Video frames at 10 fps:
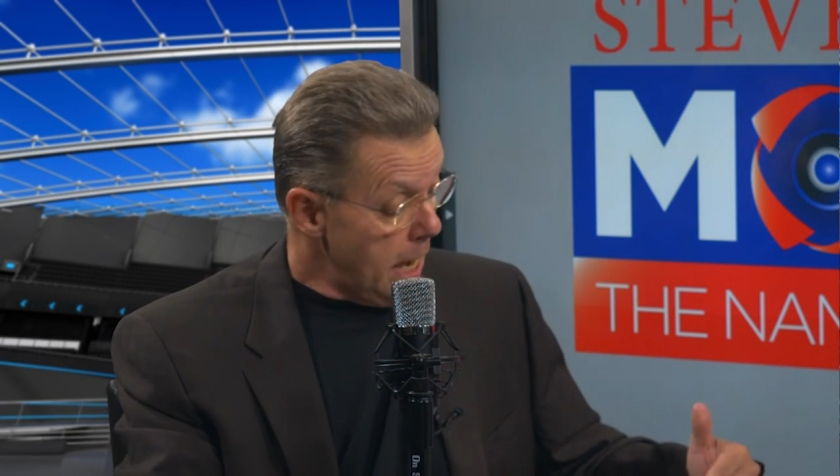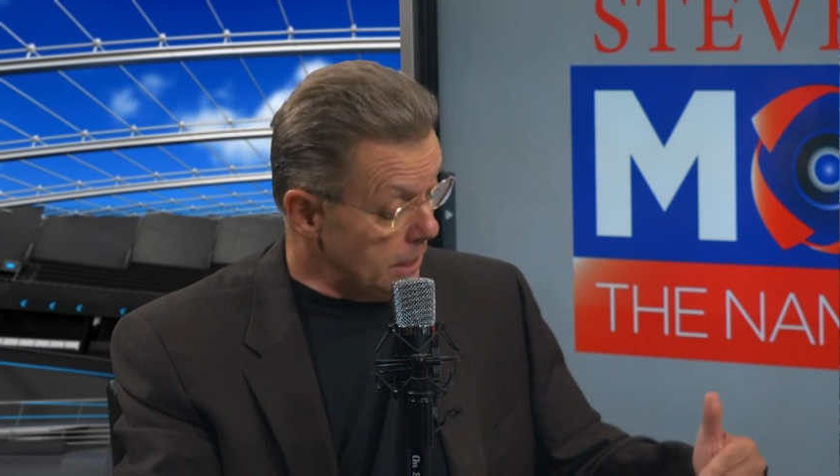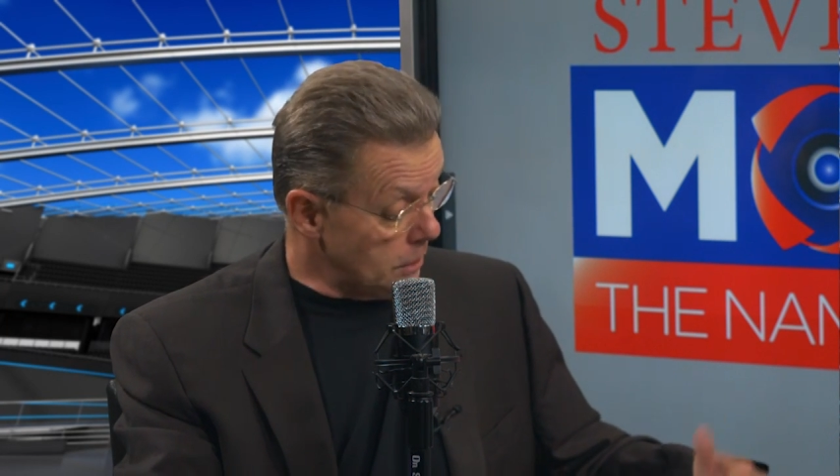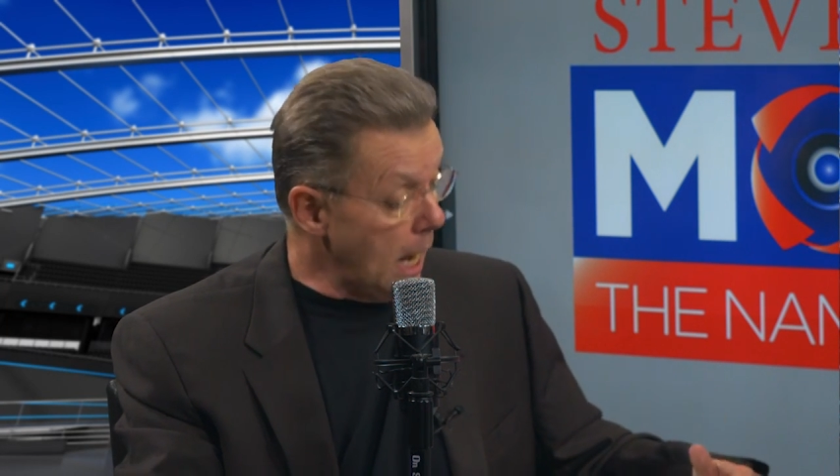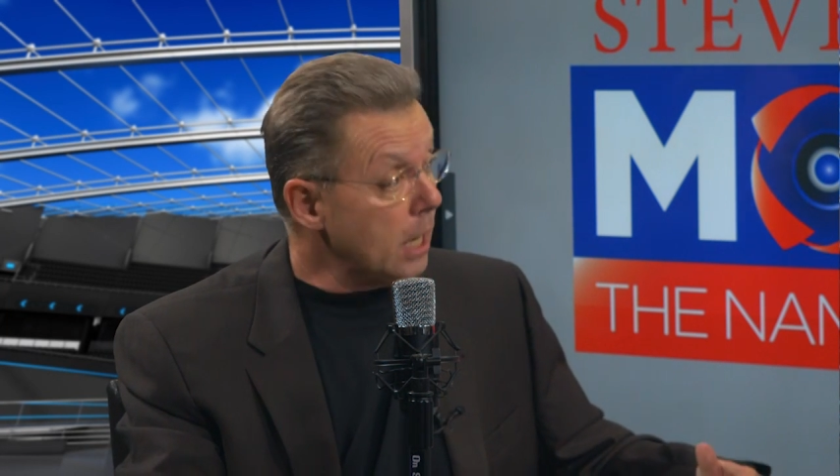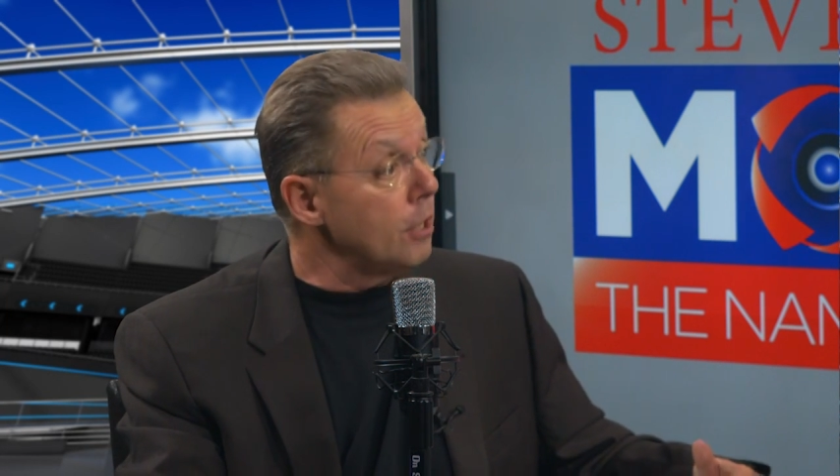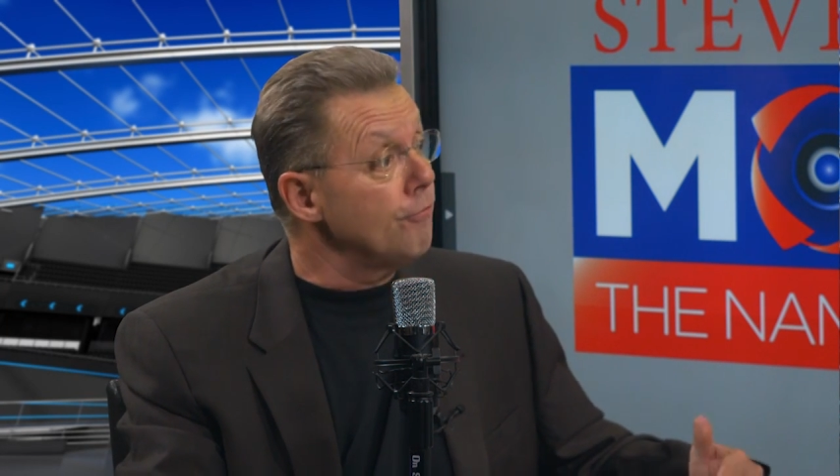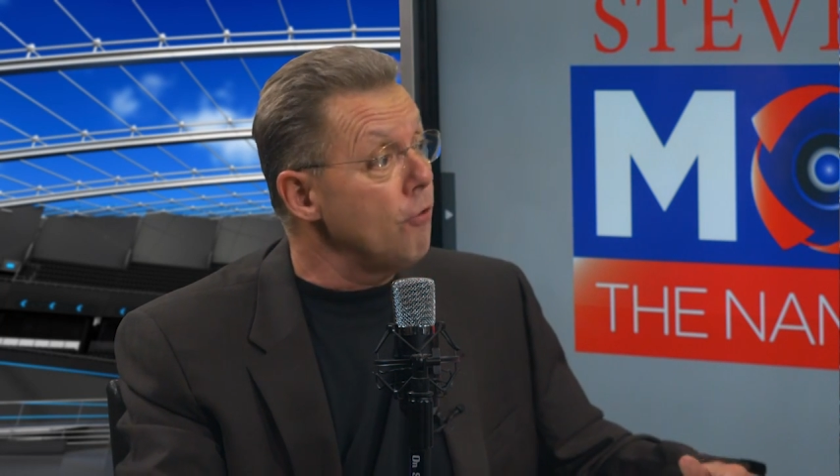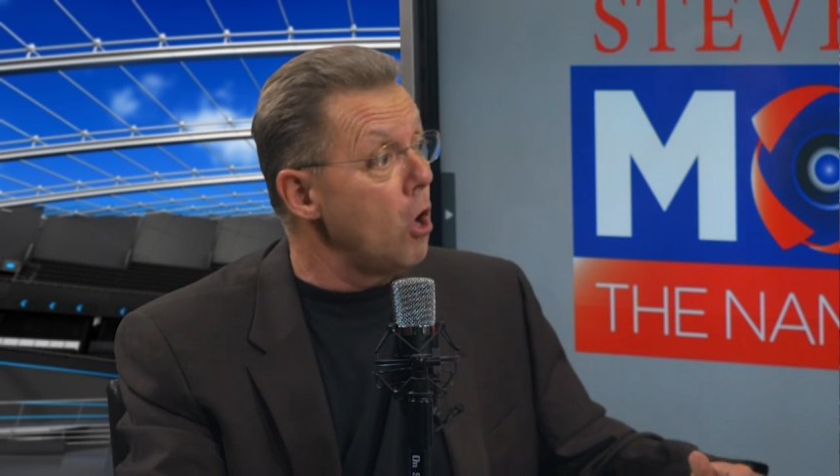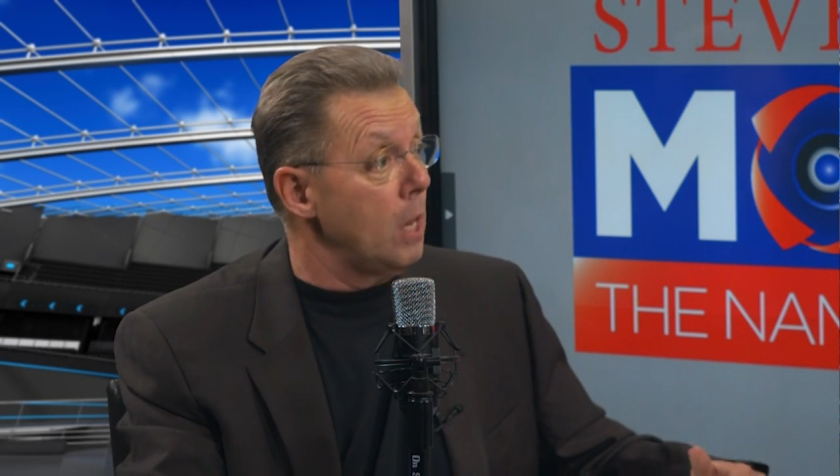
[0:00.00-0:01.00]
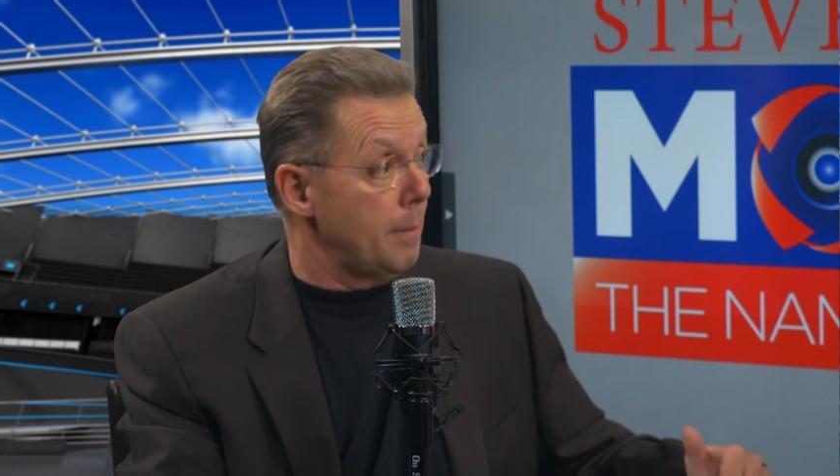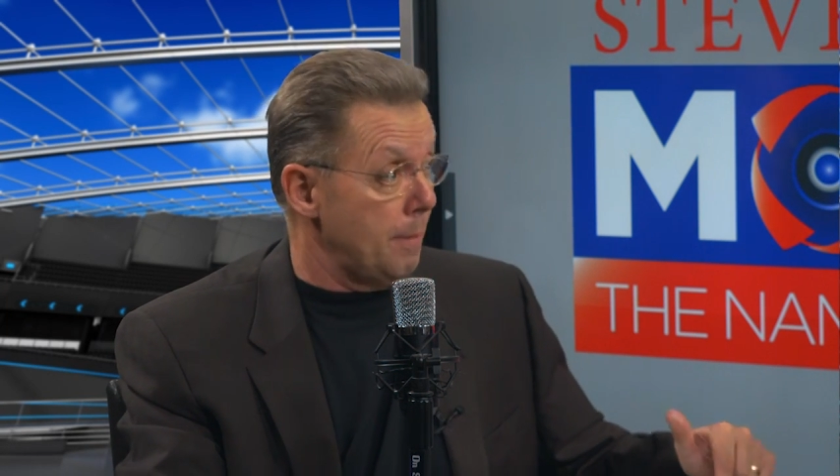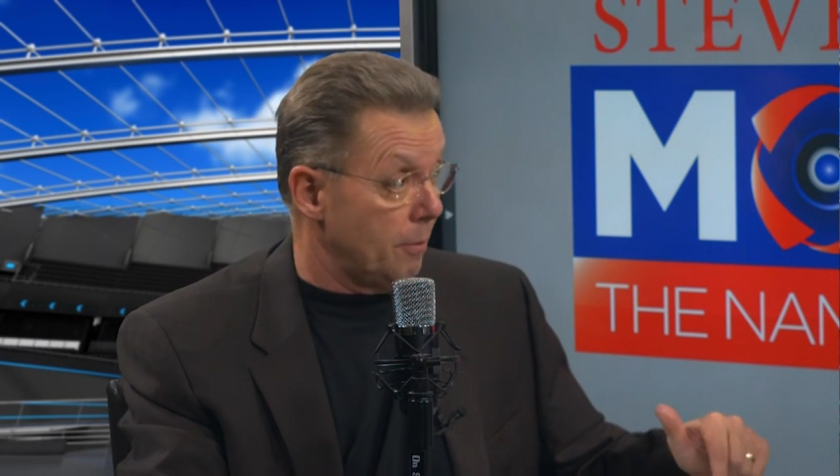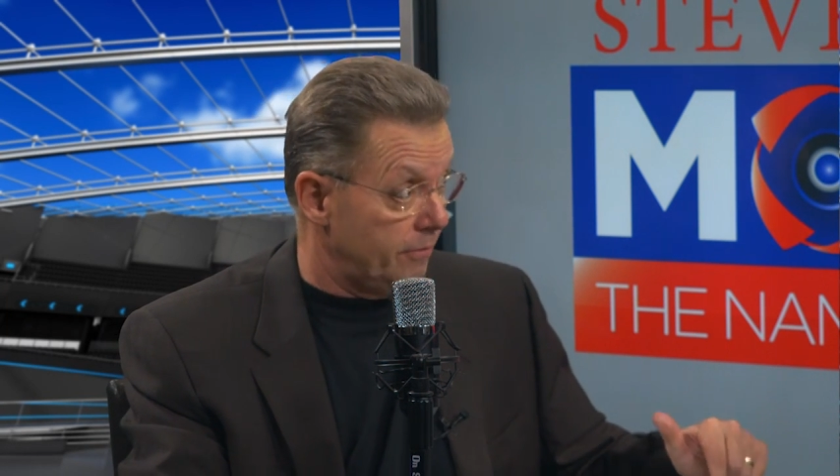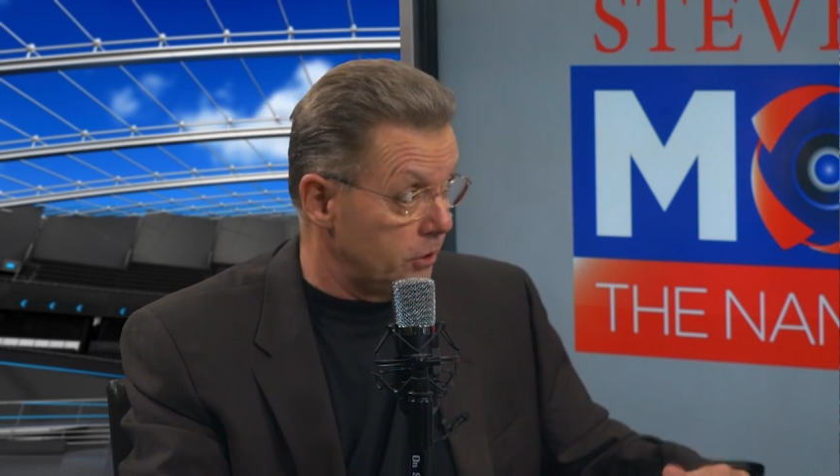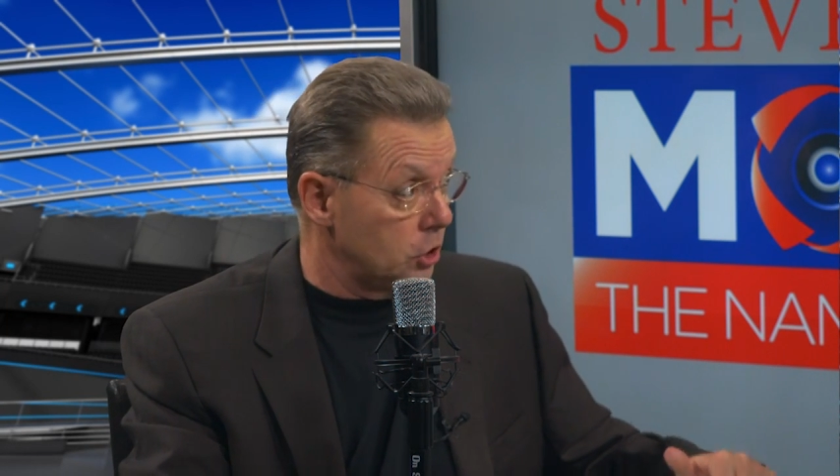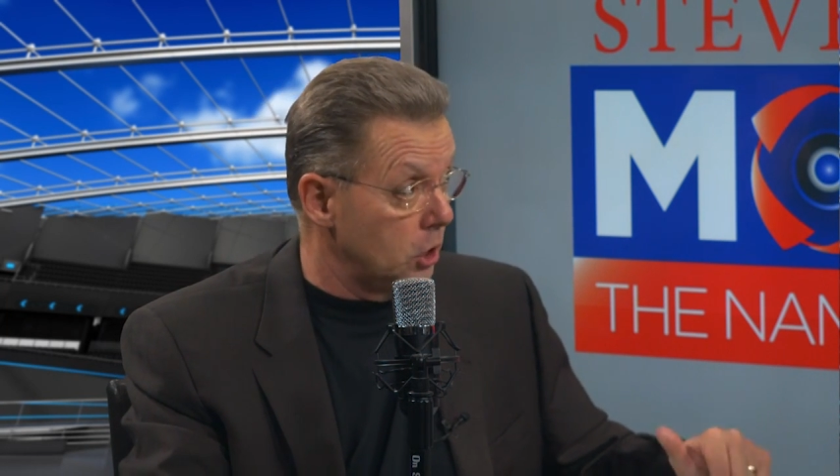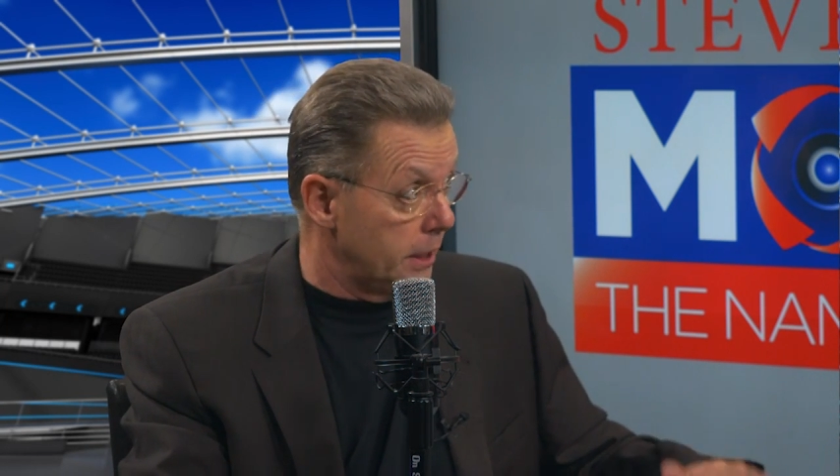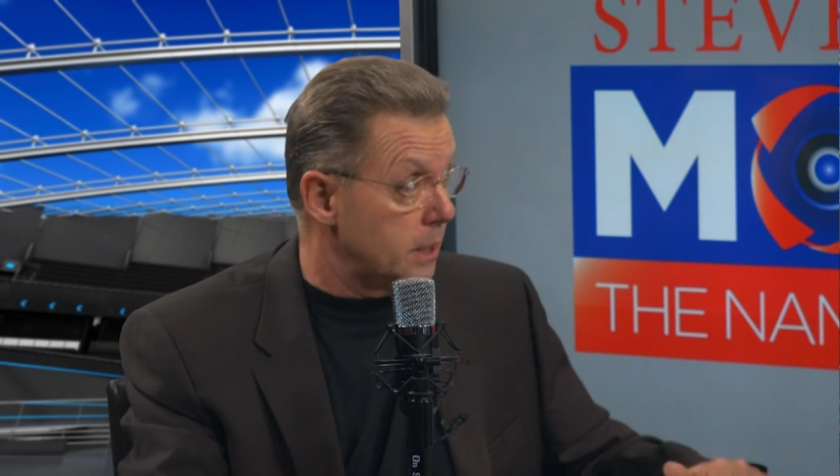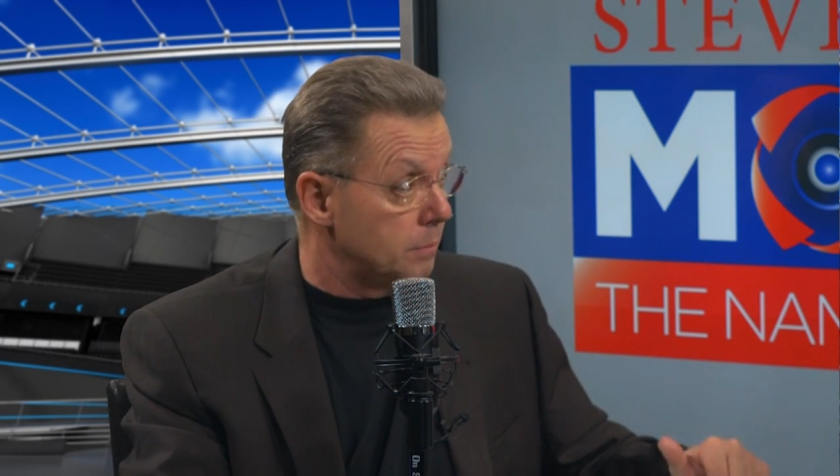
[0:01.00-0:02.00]
It's not going to fall on my
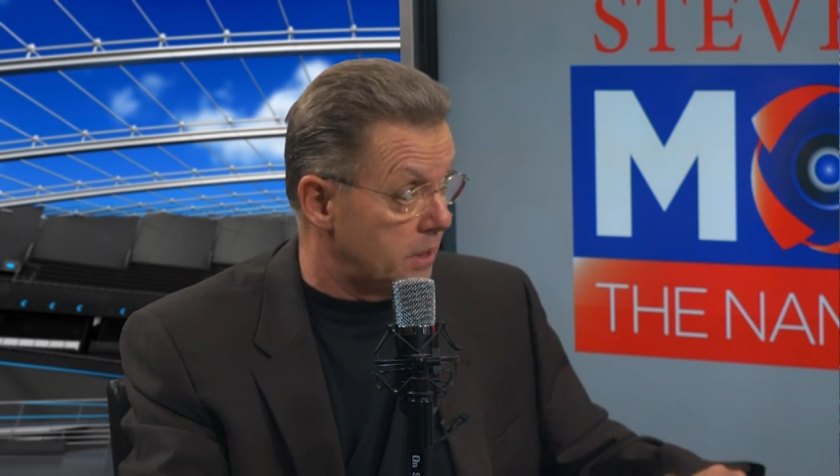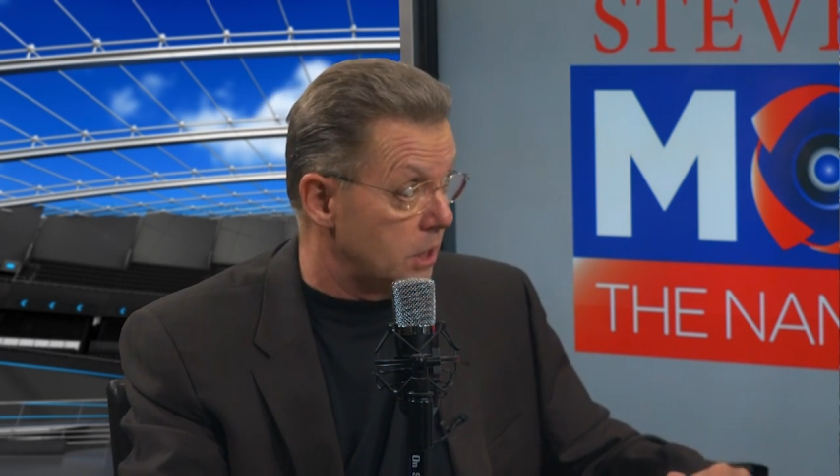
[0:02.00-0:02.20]
provisional income